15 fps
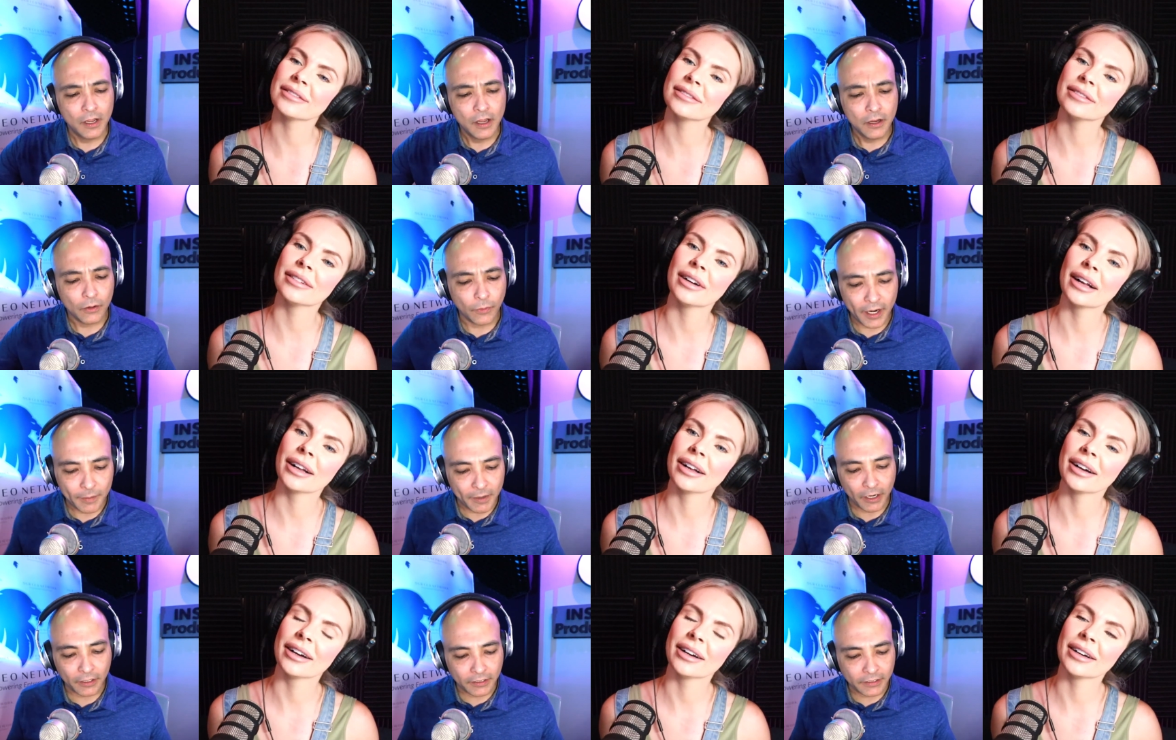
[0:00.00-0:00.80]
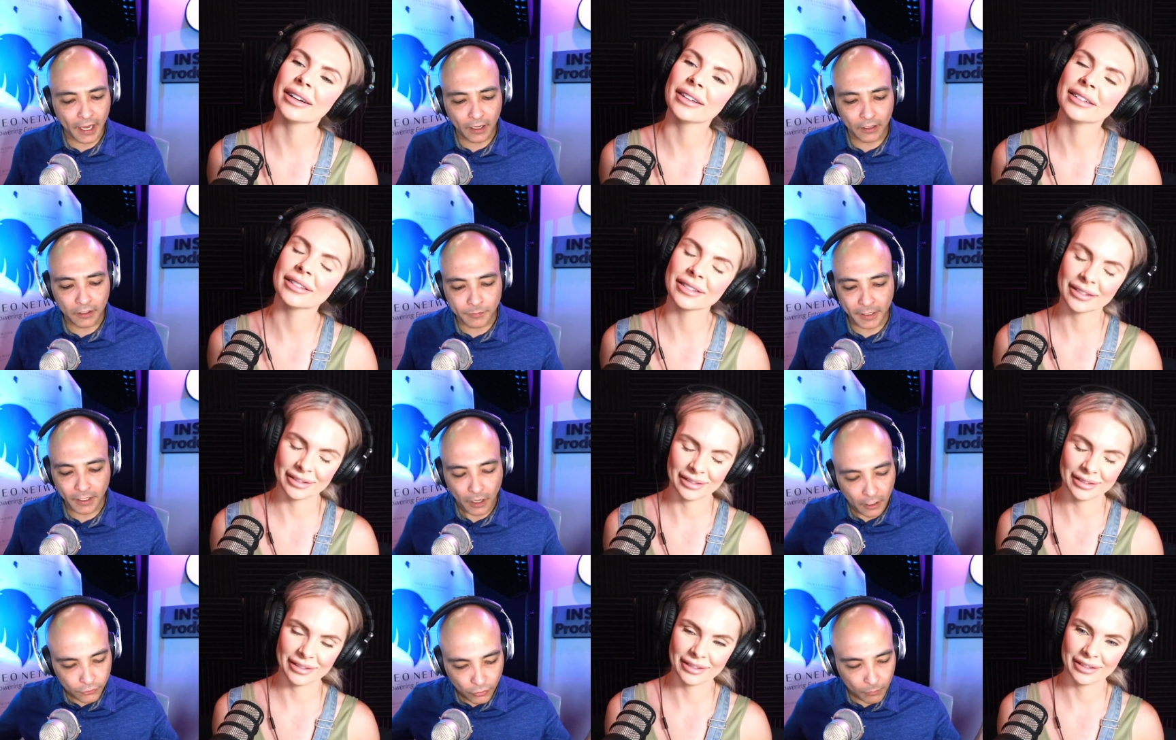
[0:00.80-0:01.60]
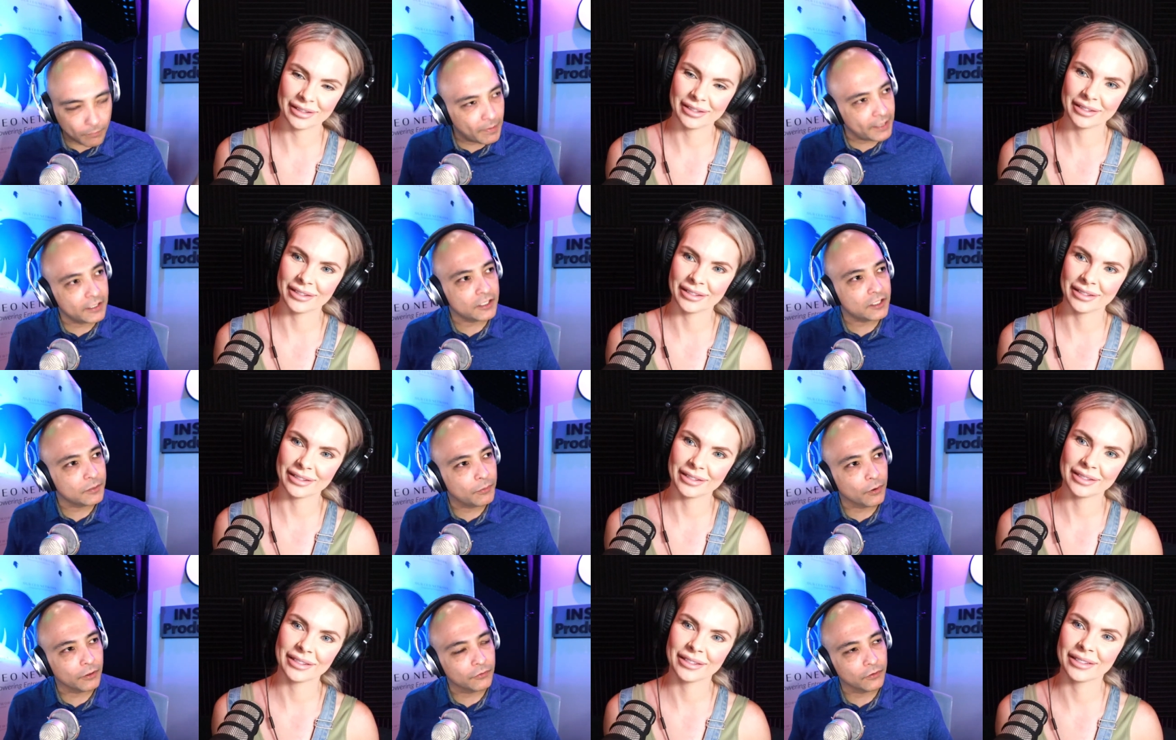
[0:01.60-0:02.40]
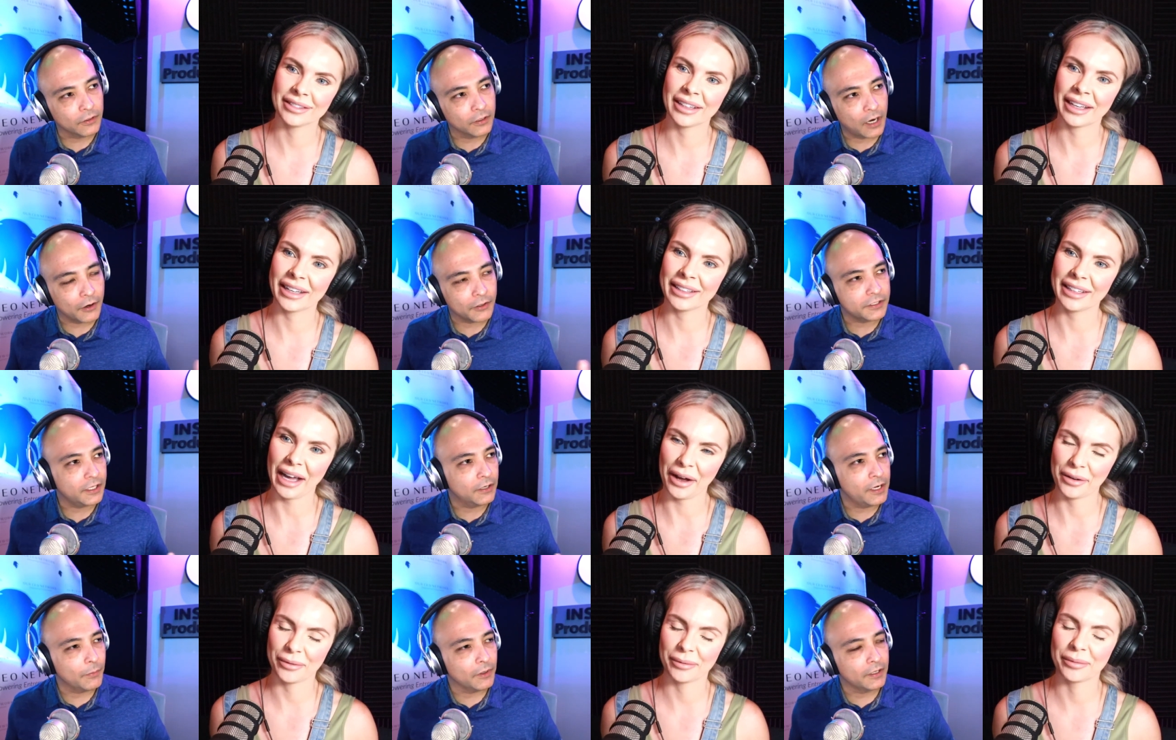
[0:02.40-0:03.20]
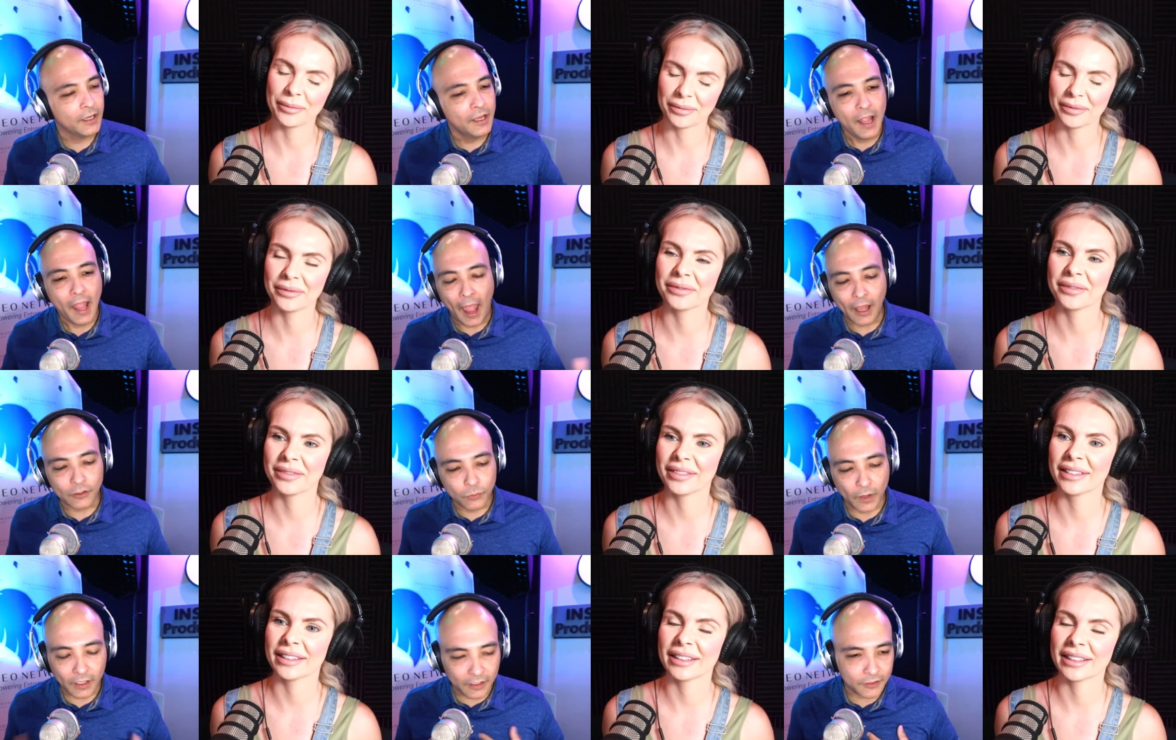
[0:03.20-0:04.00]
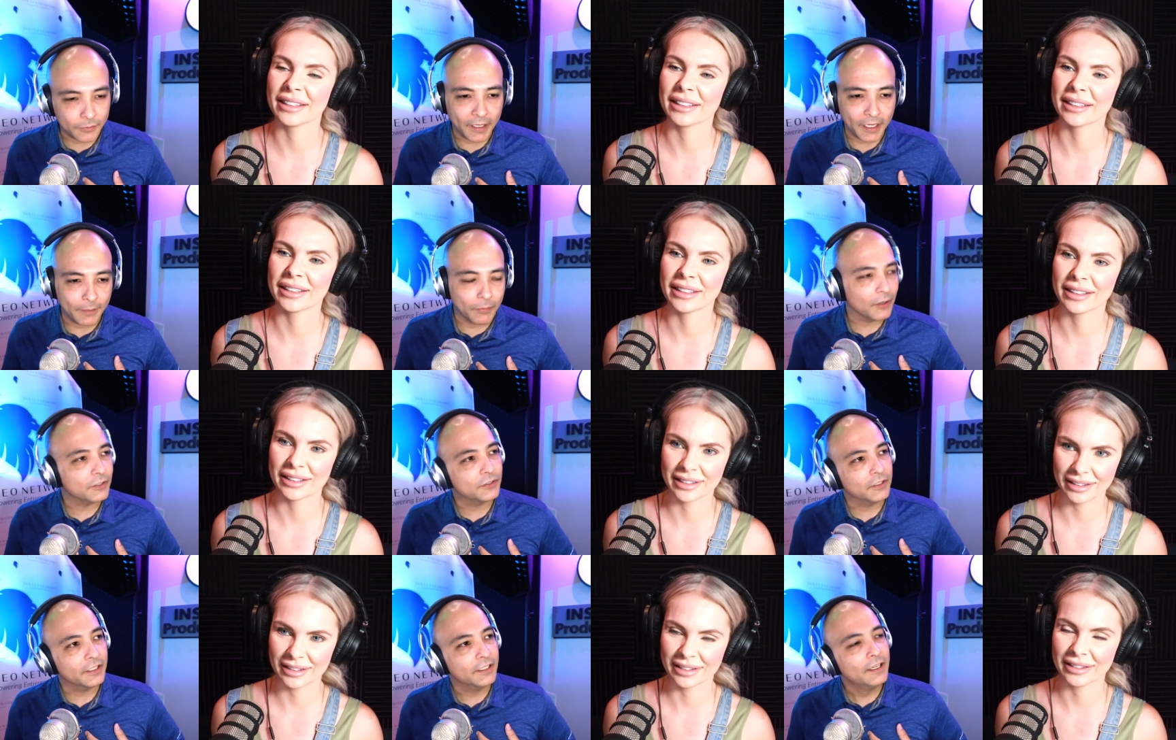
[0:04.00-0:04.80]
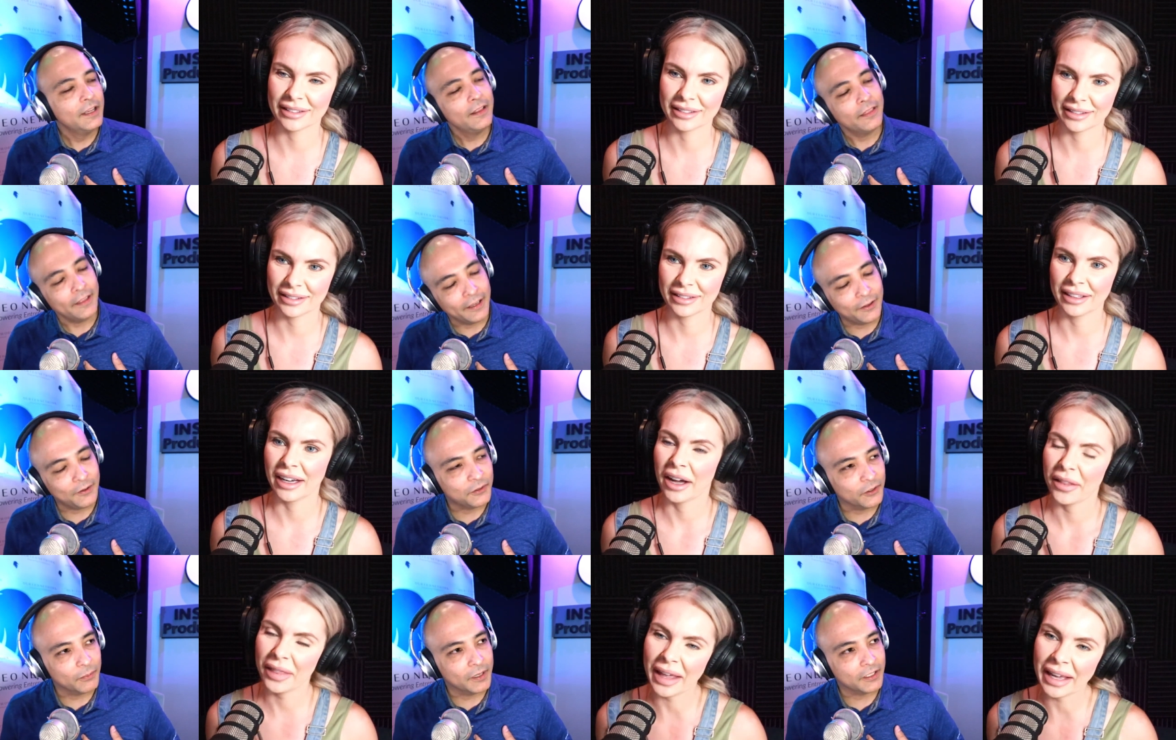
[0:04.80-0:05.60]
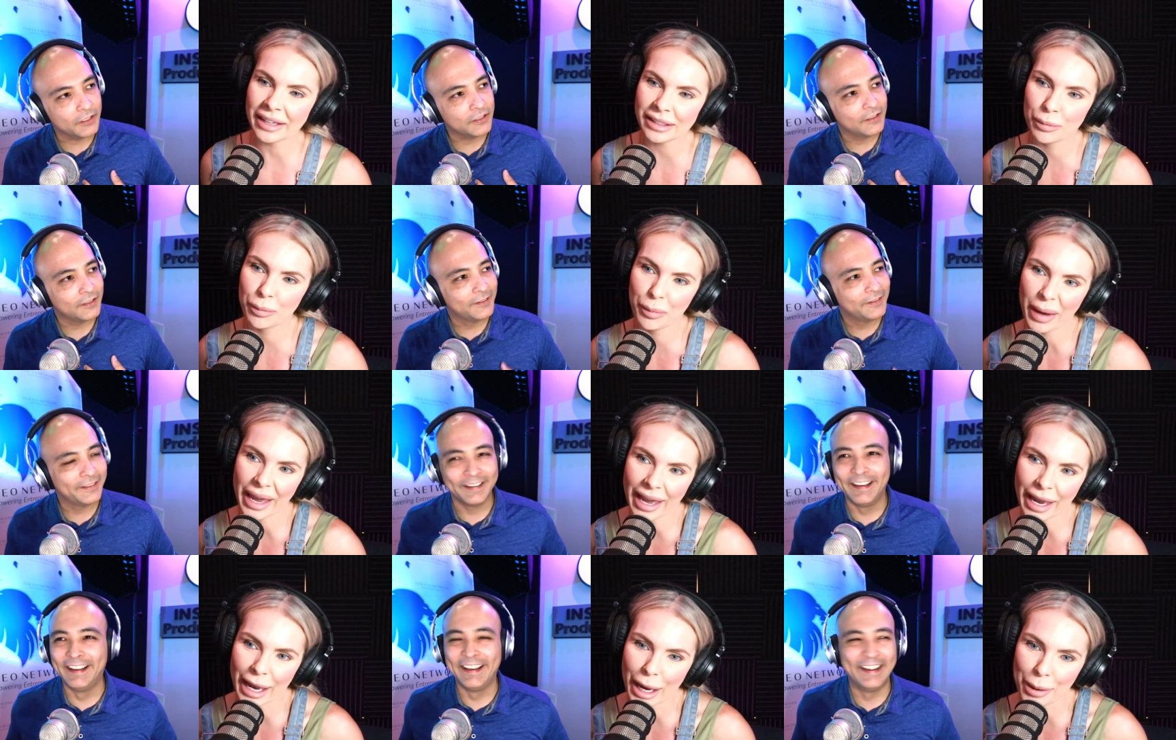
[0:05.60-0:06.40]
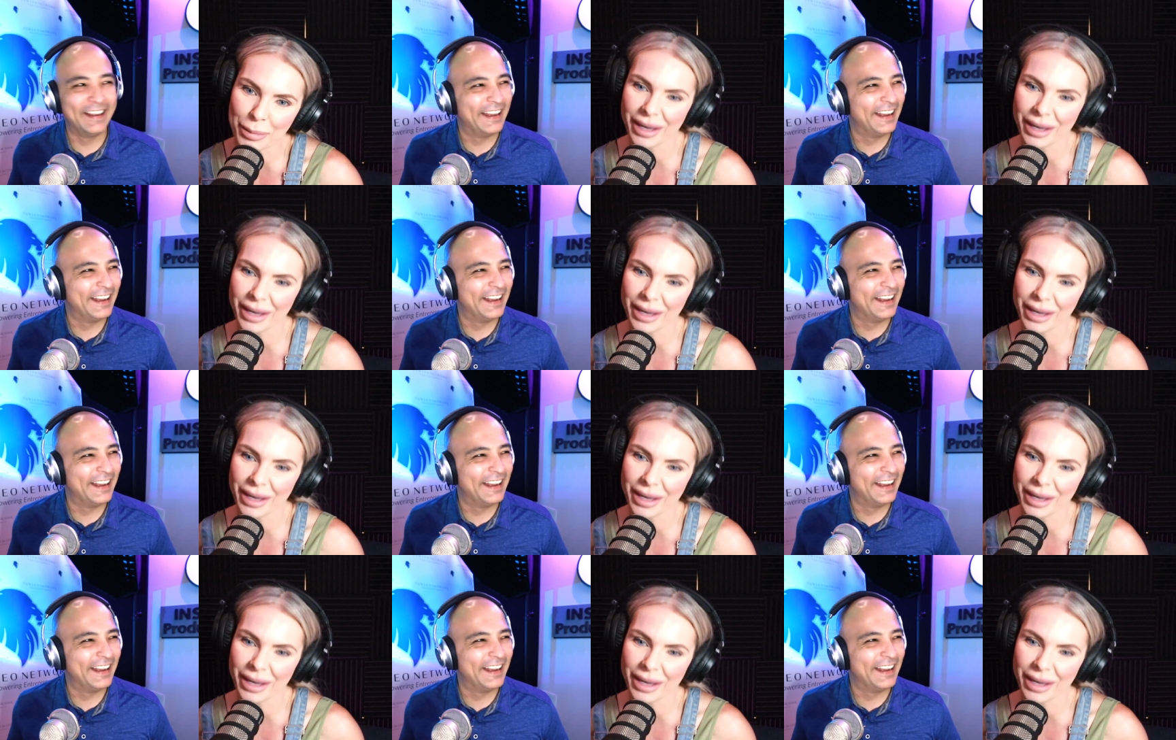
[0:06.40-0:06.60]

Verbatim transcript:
Speaker 1: Great American Title has been a tremendous support for Our CEO Network as well as me personally. Thank you so much.
Speaker 2: Thanks, babe.